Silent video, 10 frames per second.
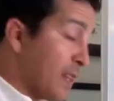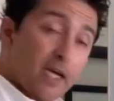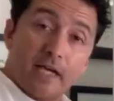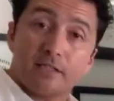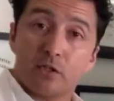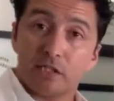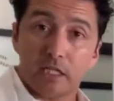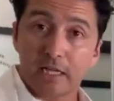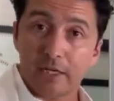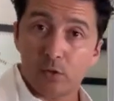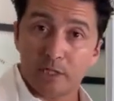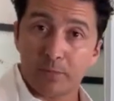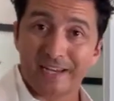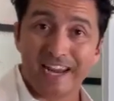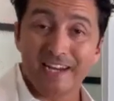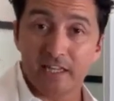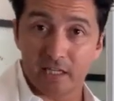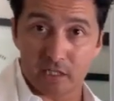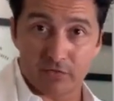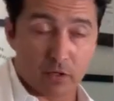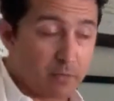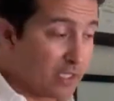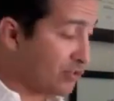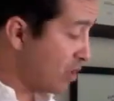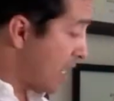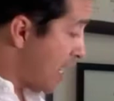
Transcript: And as a result, I don't expect any cancer from this